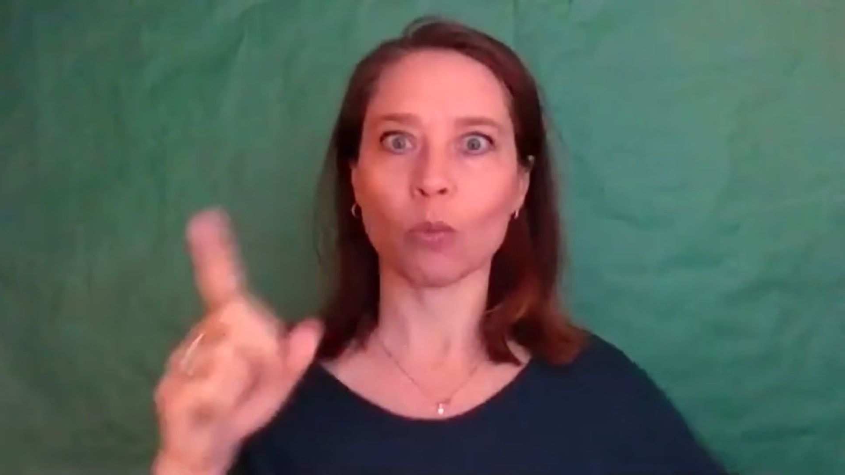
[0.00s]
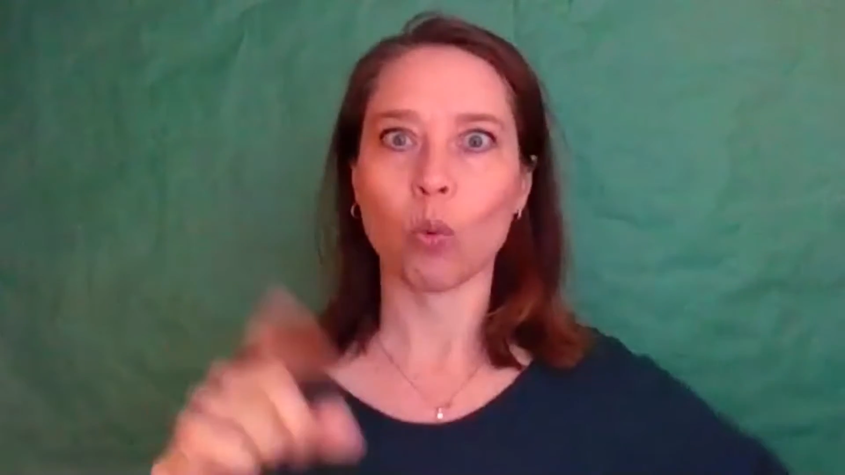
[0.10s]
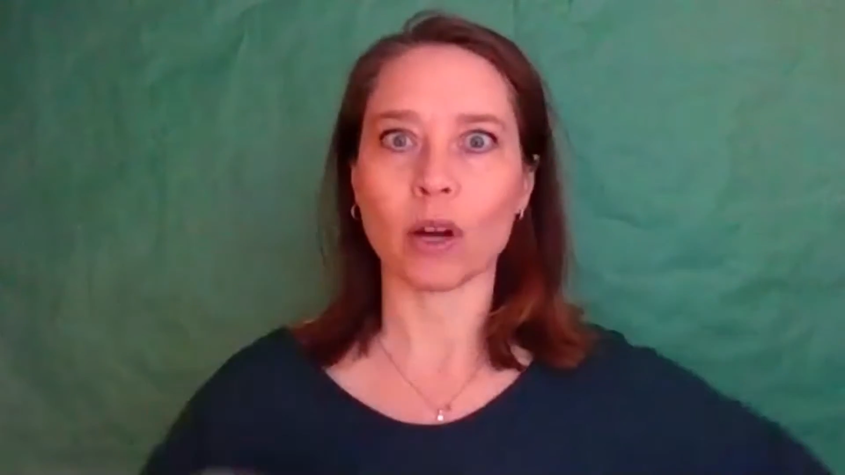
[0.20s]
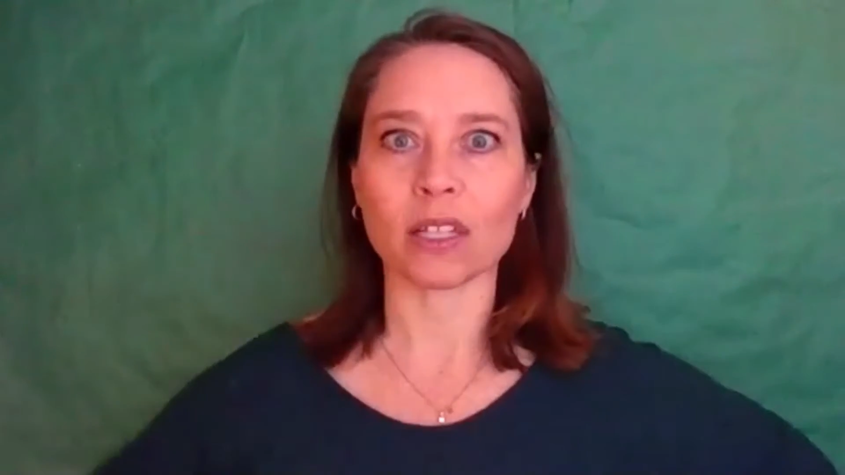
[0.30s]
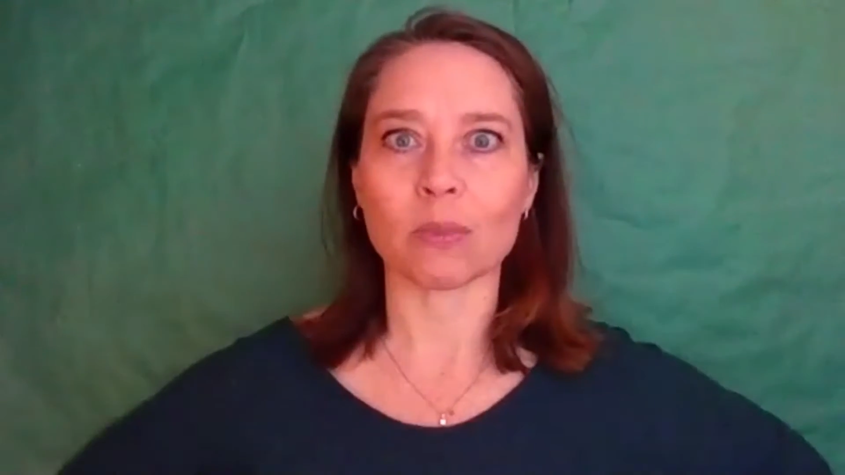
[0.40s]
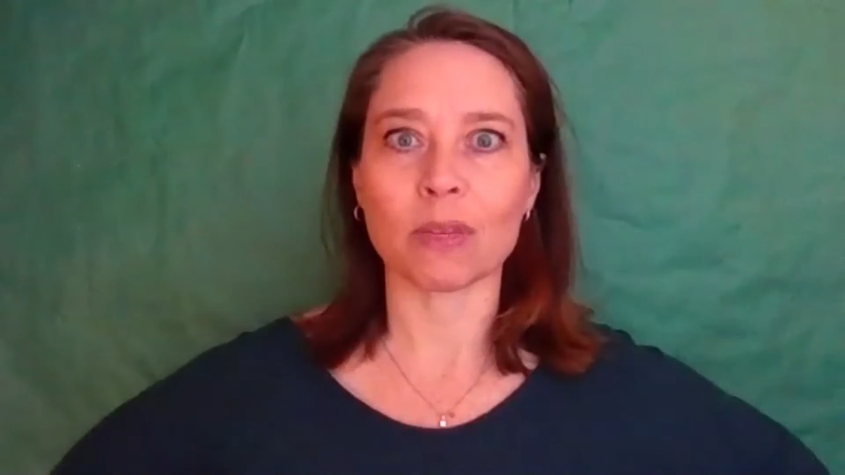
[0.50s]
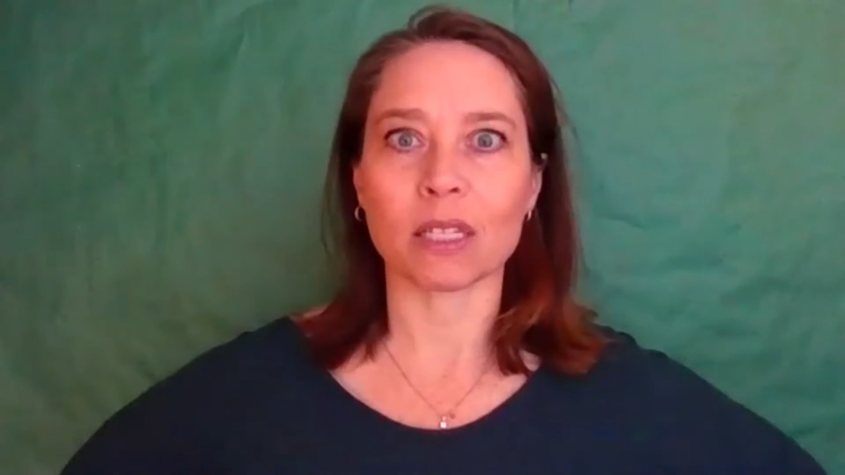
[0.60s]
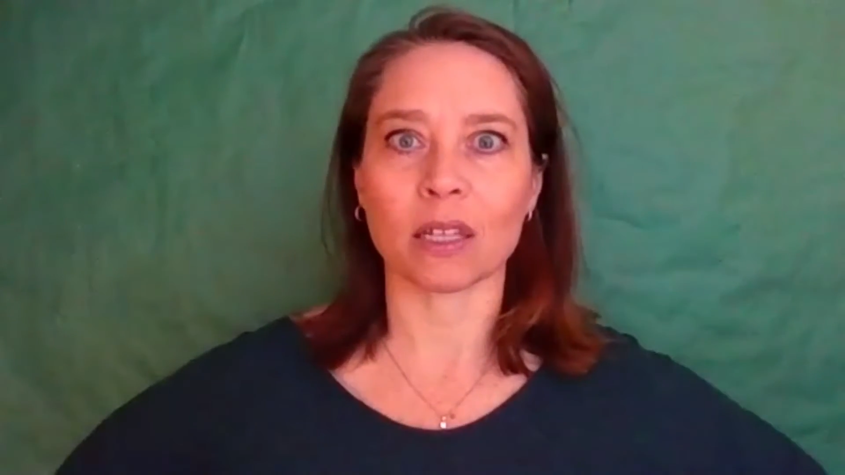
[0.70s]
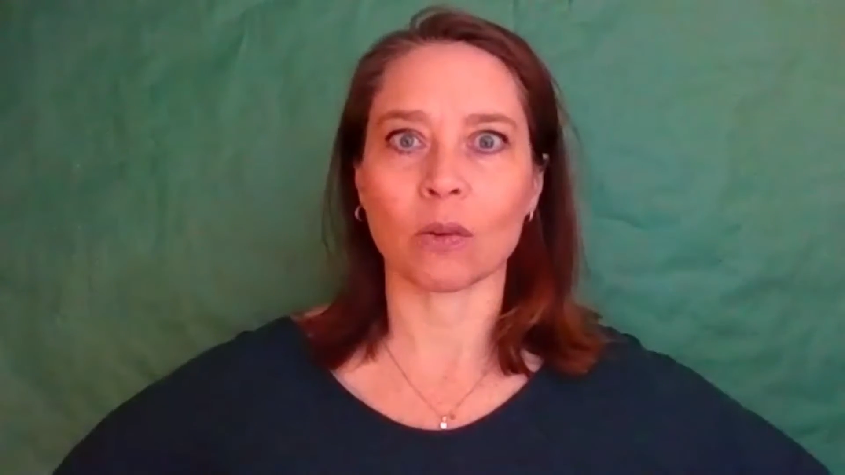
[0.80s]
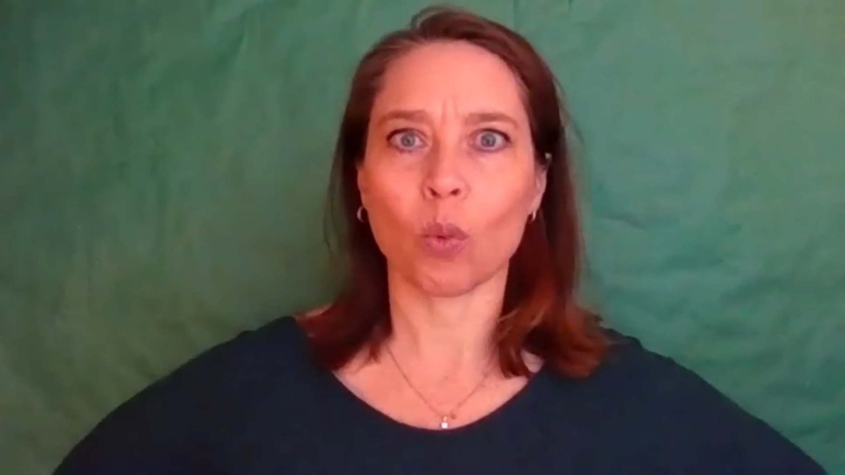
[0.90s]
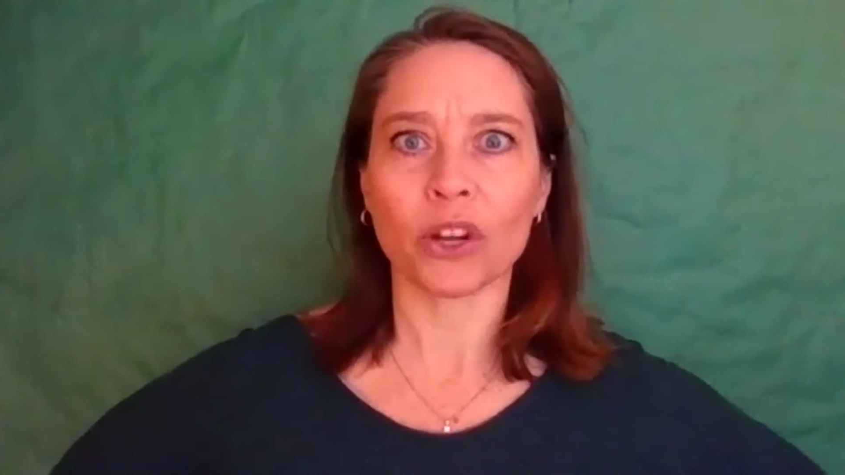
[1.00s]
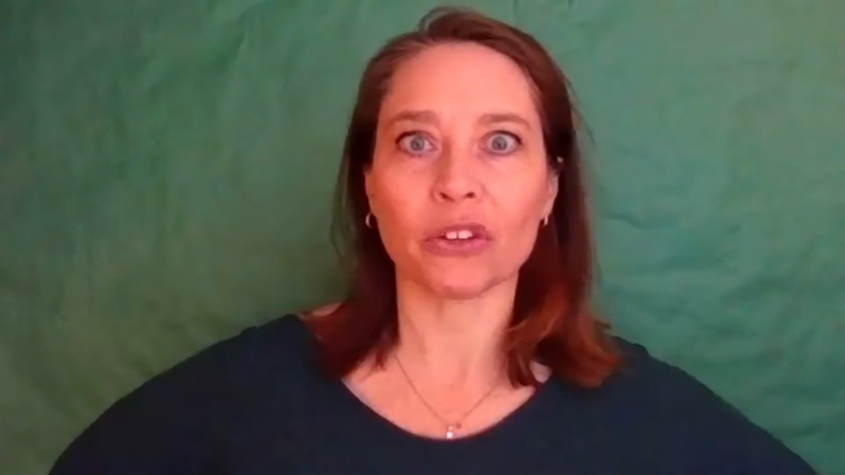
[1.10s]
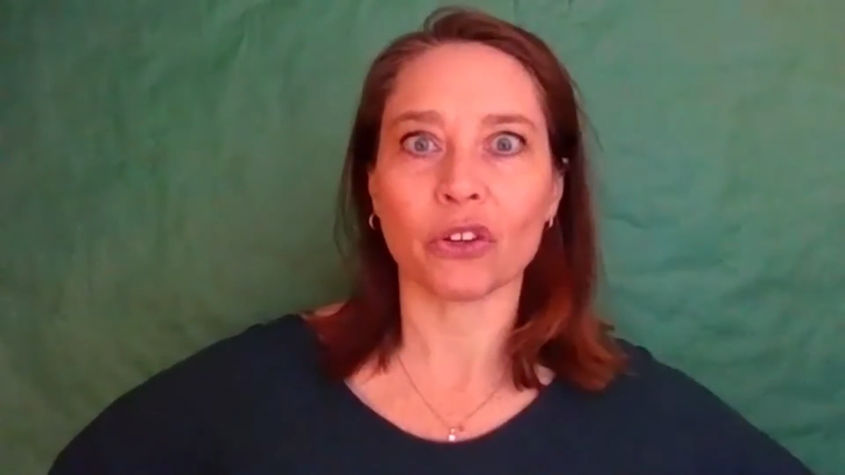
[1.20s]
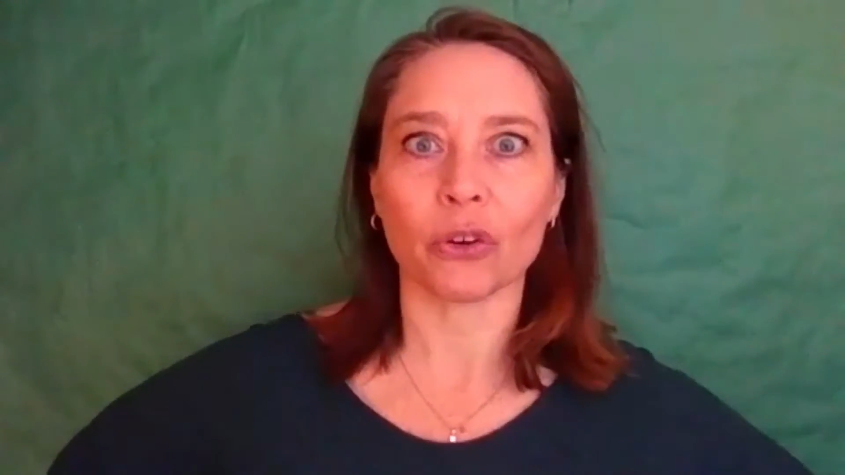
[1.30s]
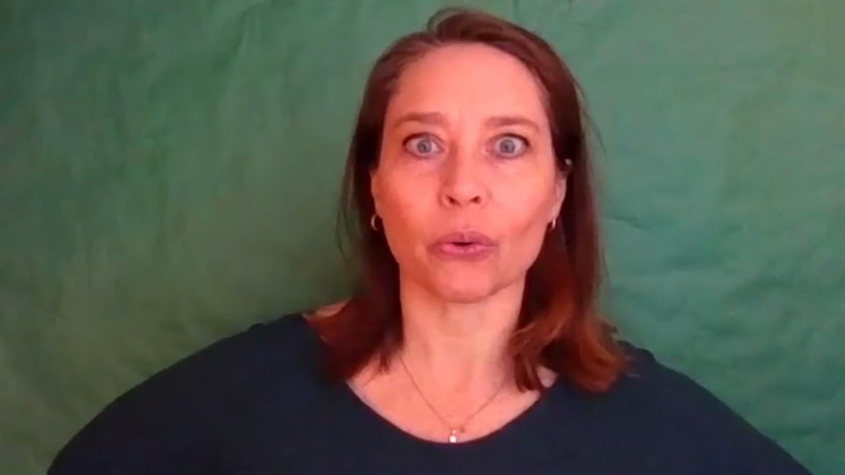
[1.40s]
and one is missing. What
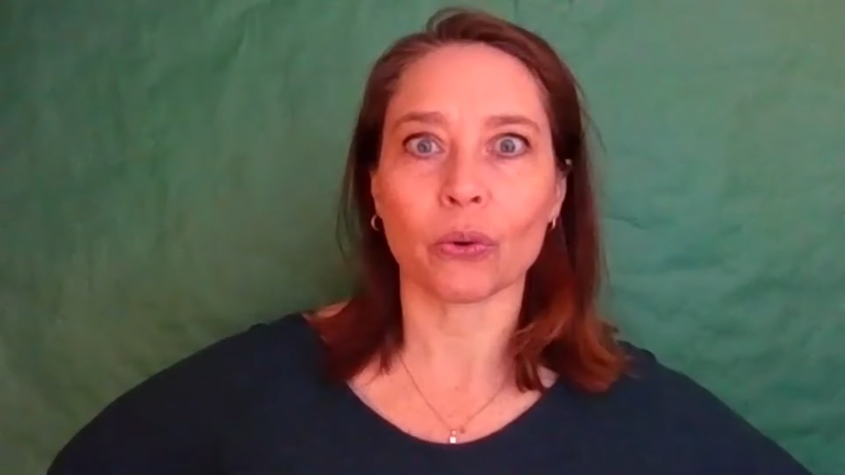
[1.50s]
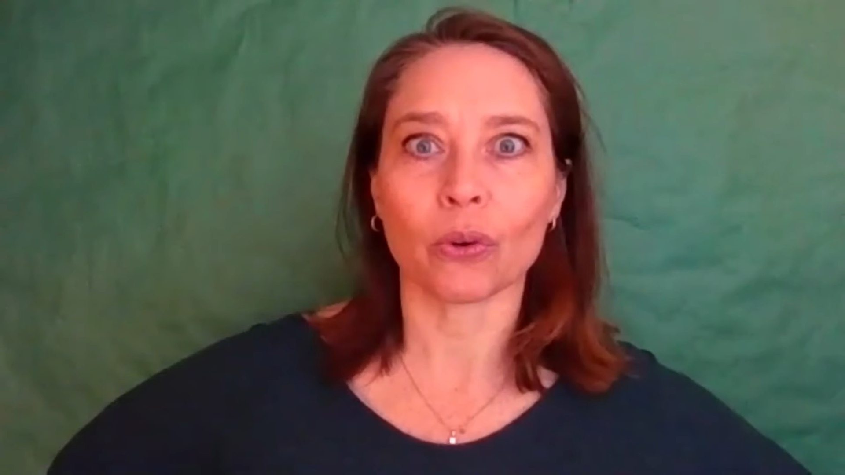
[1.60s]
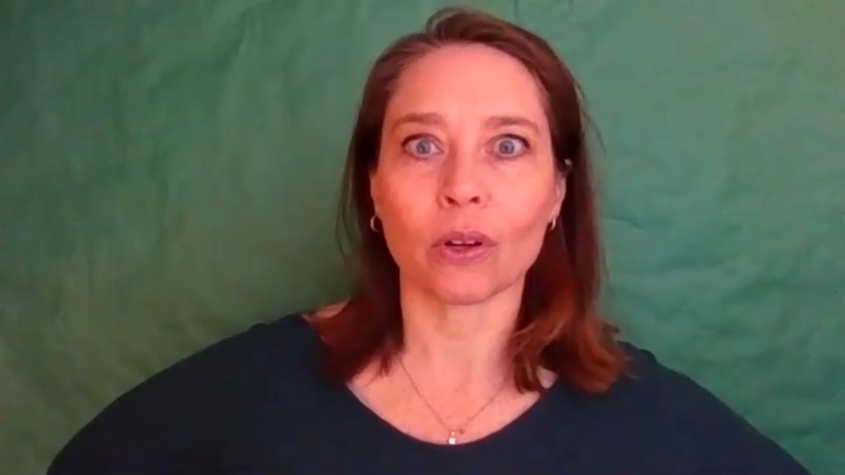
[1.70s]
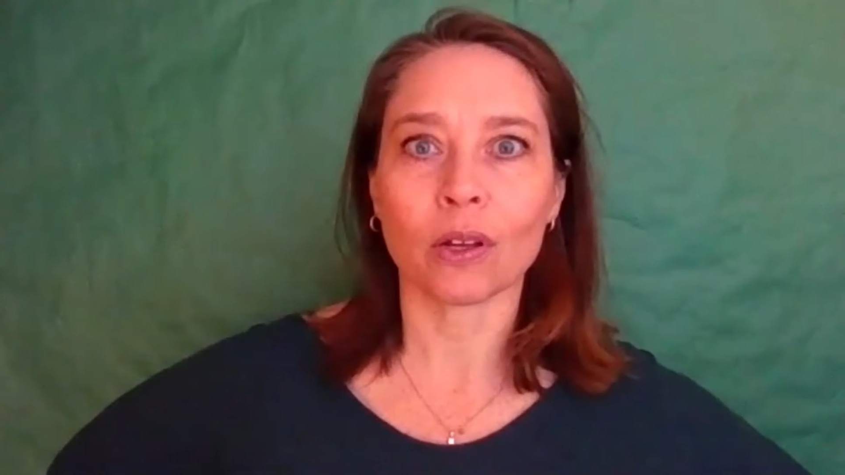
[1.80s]
do you do?"